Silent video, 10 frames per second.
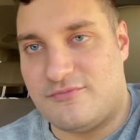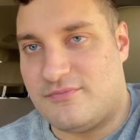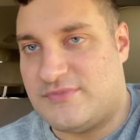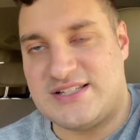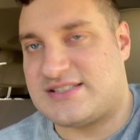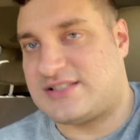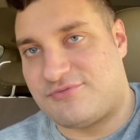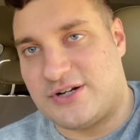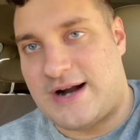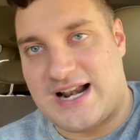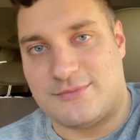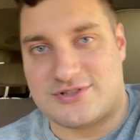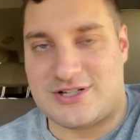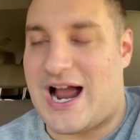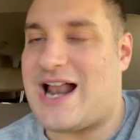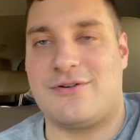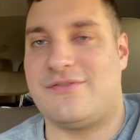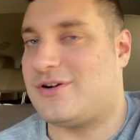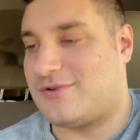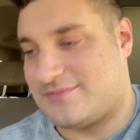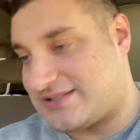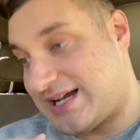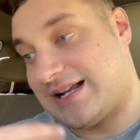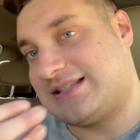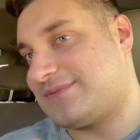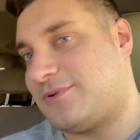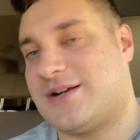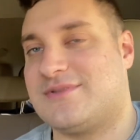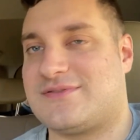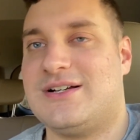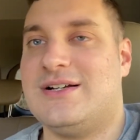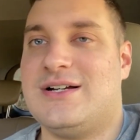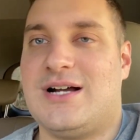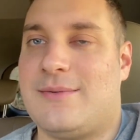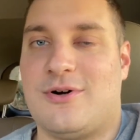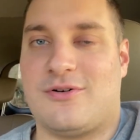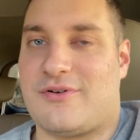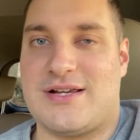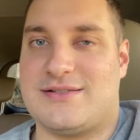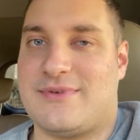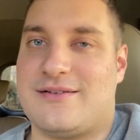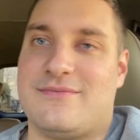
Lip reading: This is the real animal. I don't even know what I'm saying at this point. I'm going crazy, man.